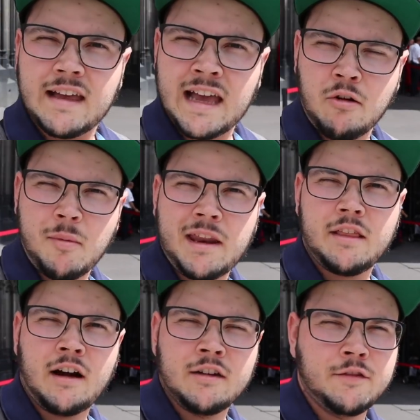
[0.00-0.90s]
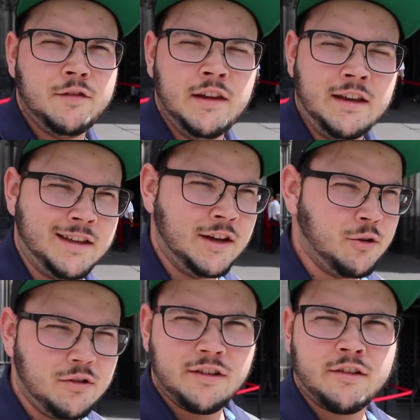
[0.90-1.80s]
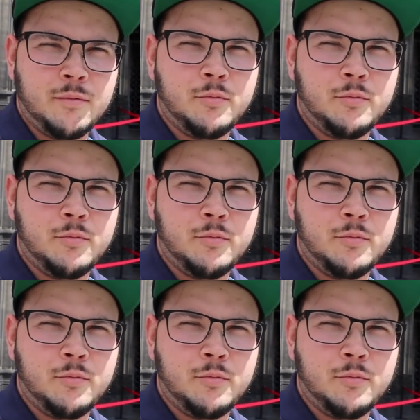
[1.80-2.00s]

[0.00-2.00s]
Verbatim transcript: and we made it out of the cathedral. This is a